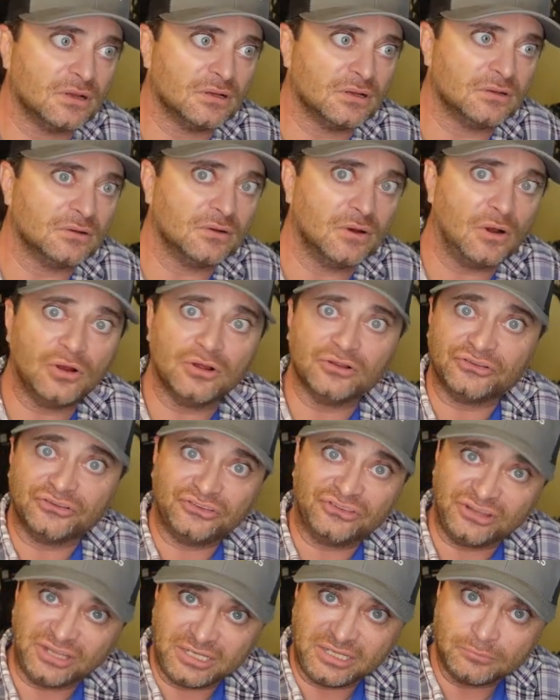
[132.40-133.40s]
uh,
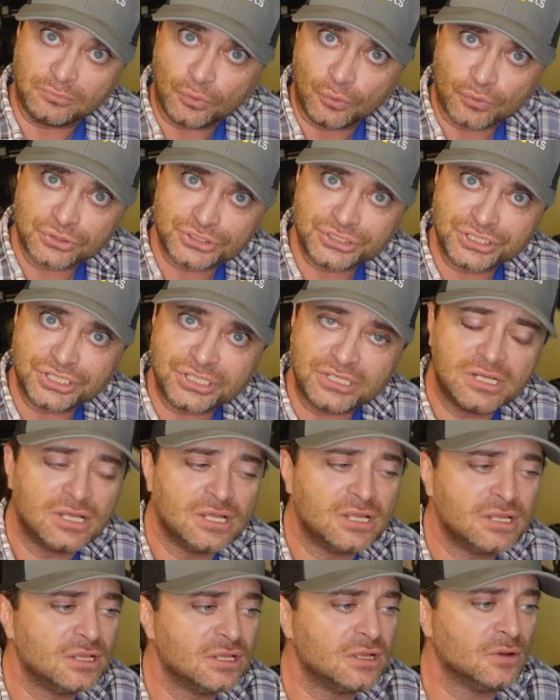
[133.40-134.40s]
on scene
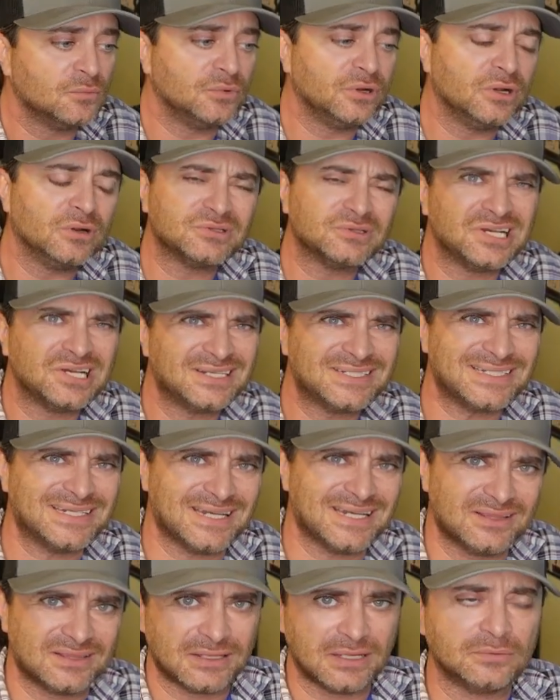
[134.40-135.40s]
portion we don't
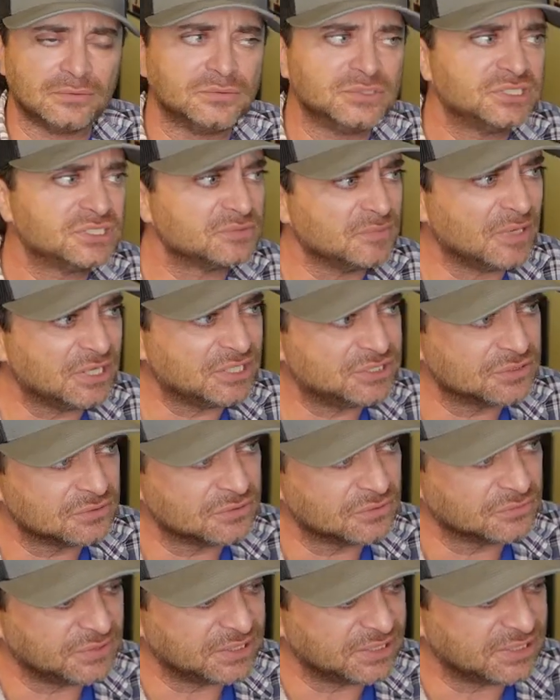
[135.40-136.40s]
touch anything we just make
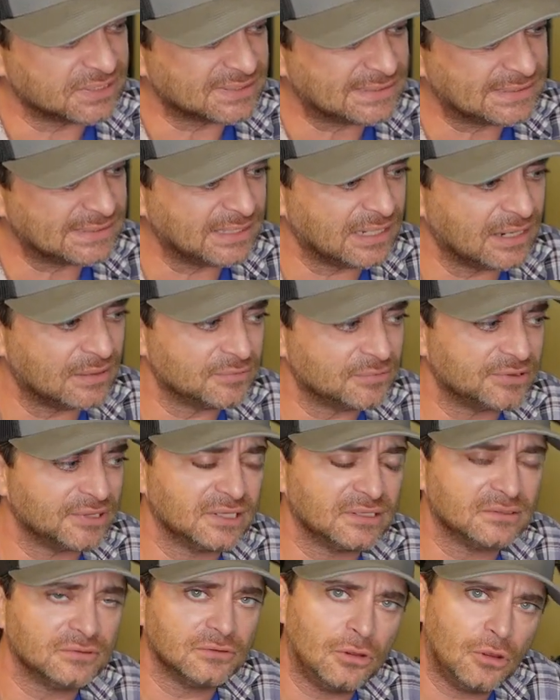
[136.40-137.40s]
sure that we can see
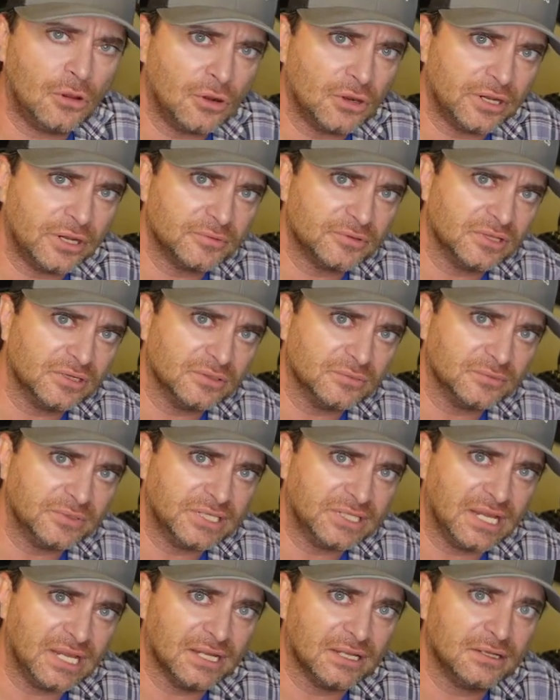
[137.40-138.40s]
everything log
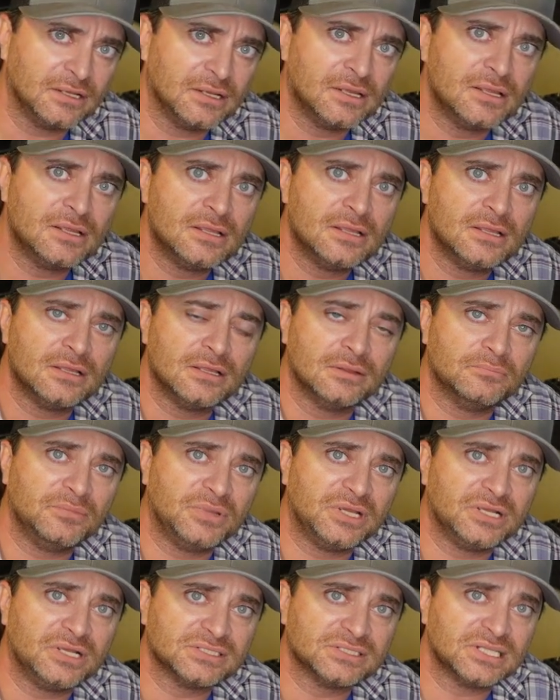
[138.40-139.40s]
everything that we can
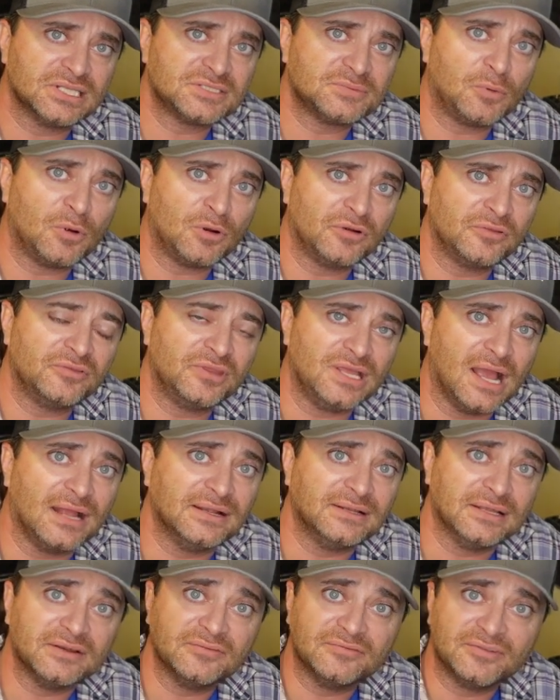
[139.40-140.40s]
because that's part of
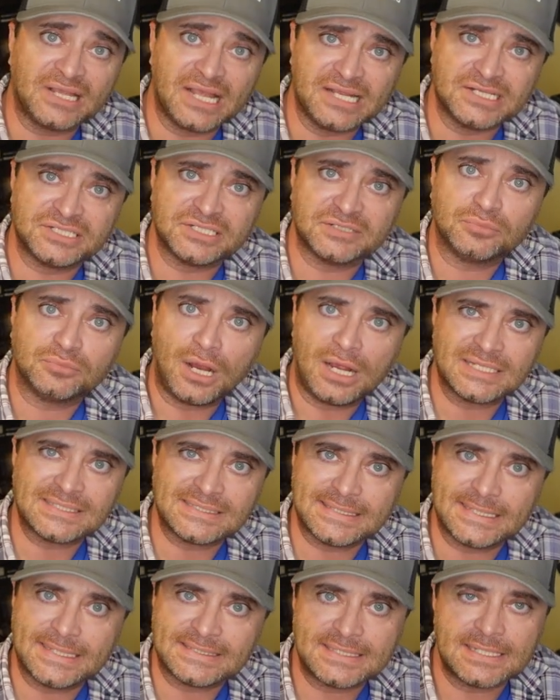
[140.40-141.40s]
the identification
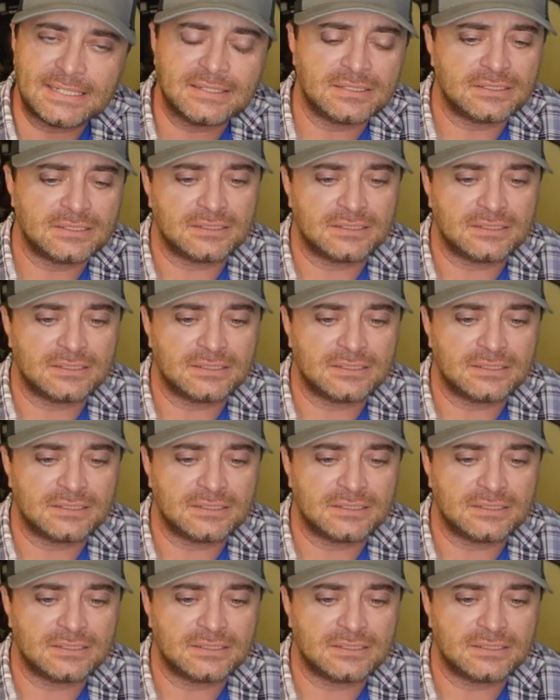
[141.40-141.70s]
process.